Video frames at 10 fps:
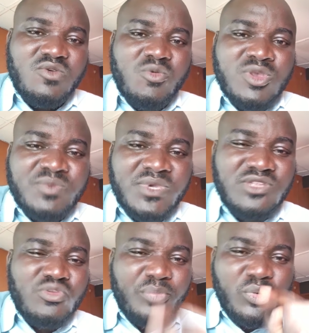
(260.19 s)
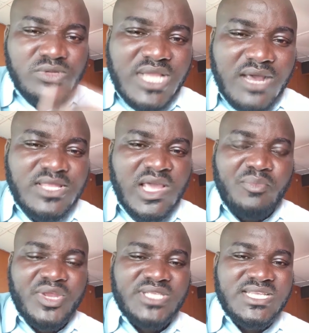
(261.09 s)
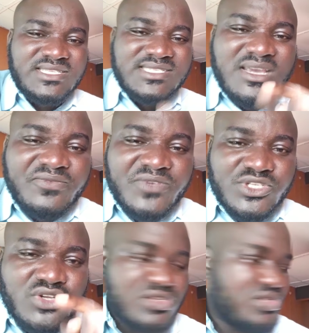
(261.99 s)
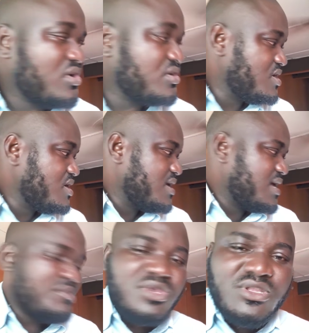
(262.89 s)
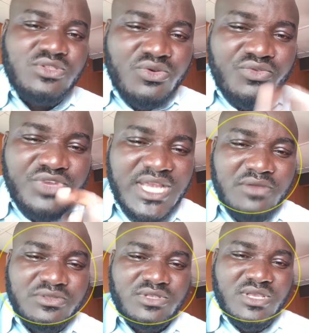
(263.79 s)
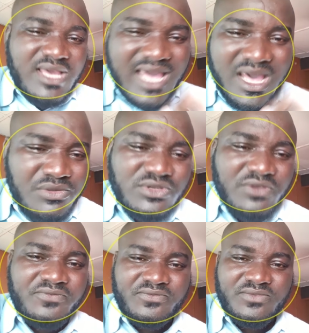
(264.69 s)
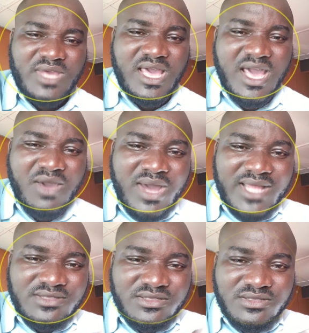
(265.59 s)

We must begin to pull down our present selfish structures and begin to reach out of our